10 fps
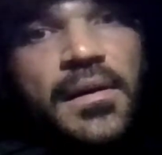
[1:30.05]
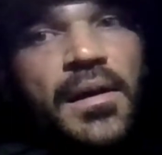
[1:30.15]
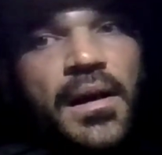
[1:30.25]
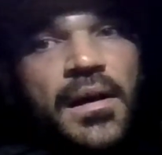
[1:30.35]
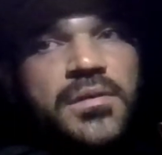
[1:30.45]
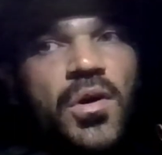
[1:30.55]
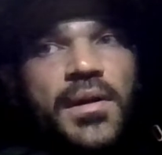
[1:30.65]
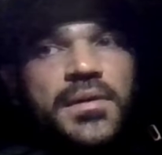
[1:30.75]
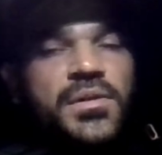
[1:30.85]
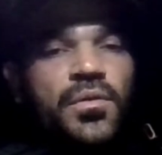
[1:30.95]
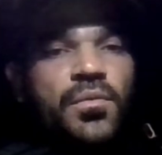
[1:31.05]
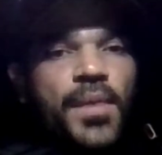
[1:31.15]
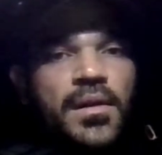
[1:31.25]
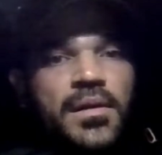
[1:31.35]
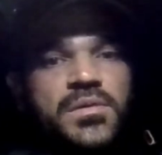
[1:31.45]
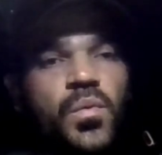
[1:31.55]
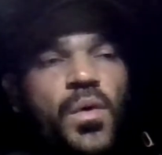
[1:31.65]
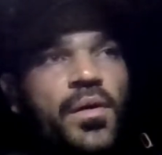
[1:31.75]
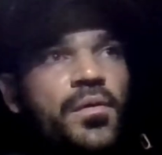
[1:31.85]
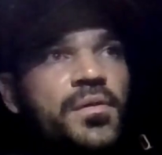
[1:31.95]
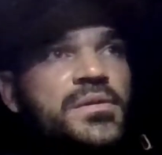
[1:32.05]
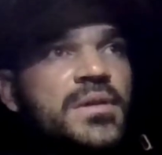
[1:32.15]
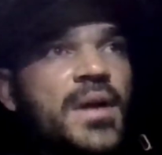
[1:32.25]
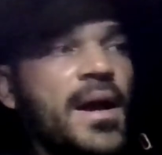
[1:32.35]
talking to maintenance workers,